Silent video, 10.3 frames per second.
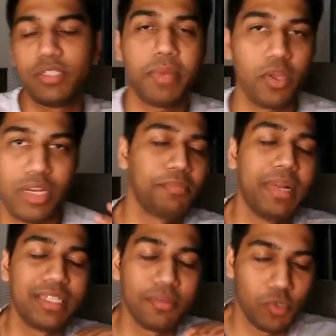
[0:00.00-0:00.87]
but you can
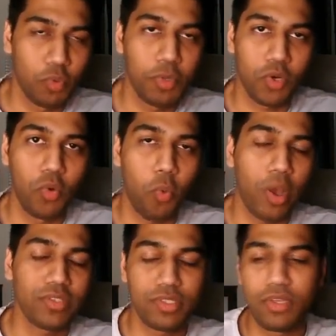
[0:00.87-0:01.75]
build some super cool
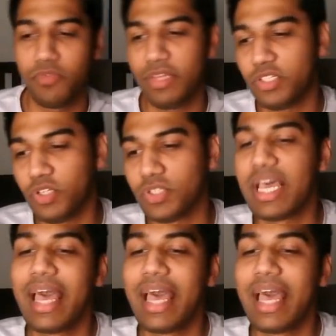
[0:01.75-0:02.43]
voice features